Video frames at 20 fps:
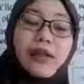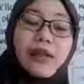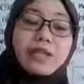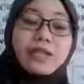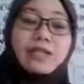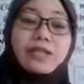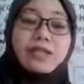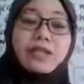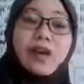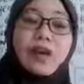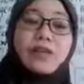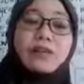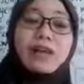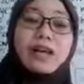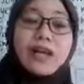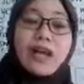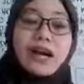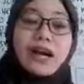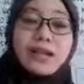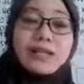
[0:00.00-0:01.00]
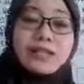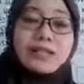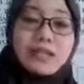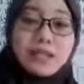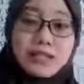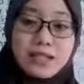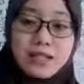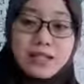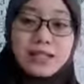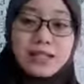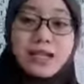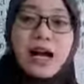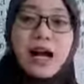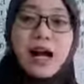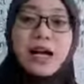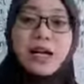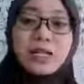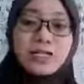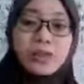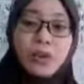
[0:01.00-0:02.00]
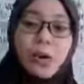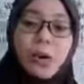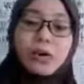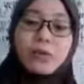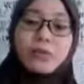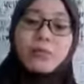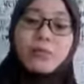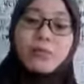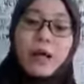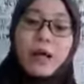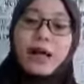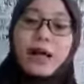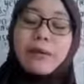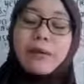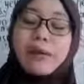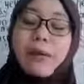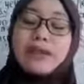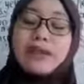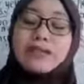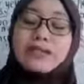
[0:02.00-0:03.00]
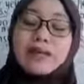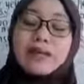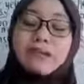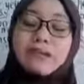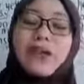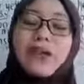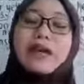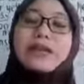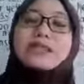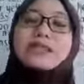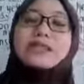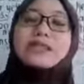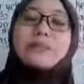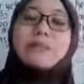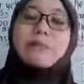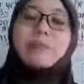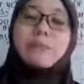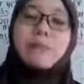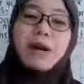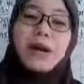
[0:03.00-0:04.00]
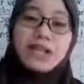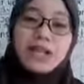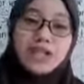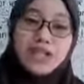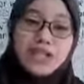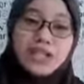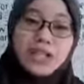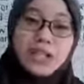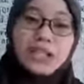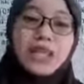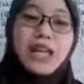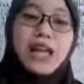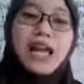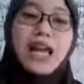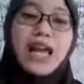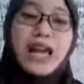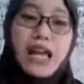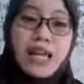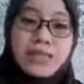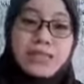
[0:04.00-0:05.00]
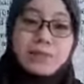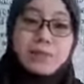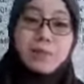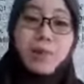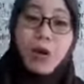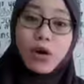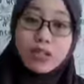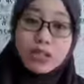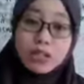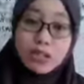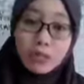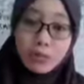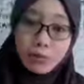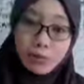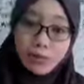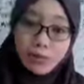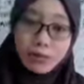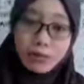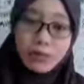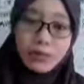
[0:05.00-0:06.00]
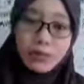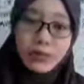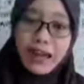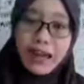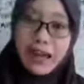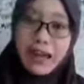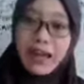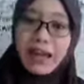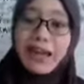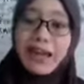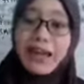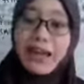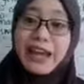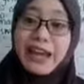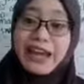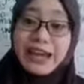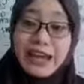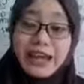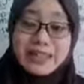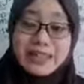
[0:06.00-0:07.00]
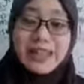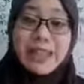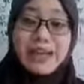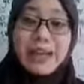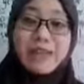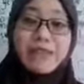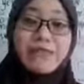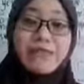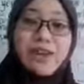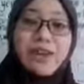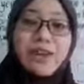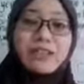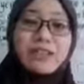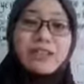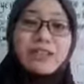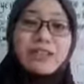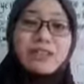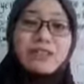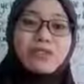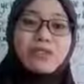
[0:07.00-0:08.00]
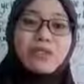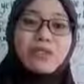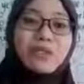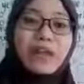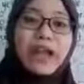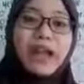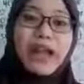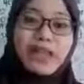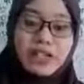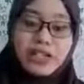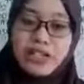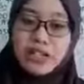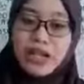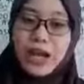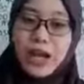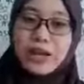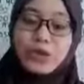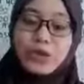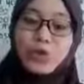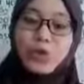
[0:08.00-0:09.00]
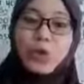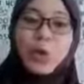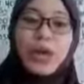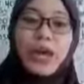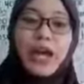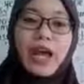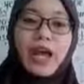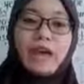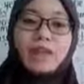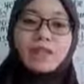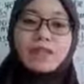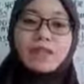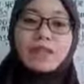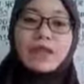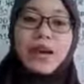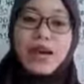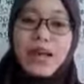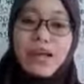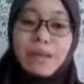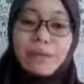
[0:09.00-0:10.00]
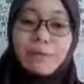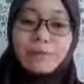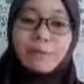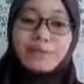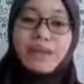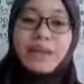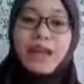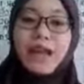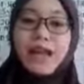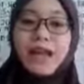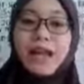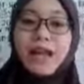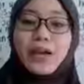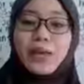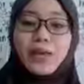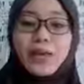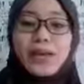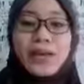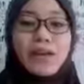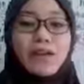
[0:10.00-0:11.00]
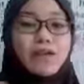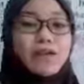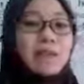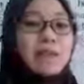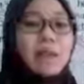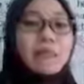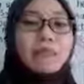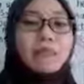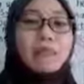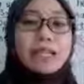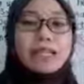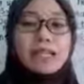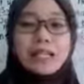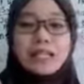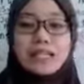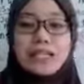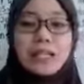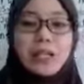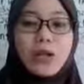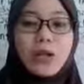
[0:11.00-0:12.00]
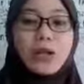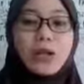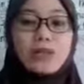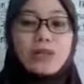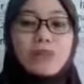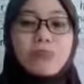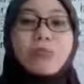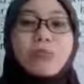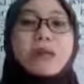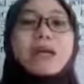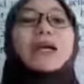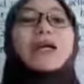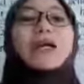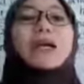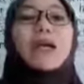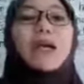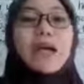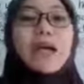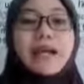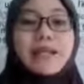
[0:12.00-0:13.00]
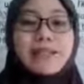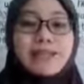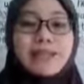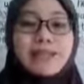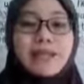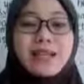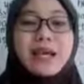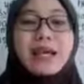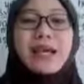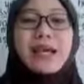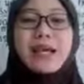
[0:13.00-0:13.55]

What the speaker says: rest of the classes are taught by myself as much as possible. Okay, yes, I am very stretched. I do not have time, and I only have limited slots per class.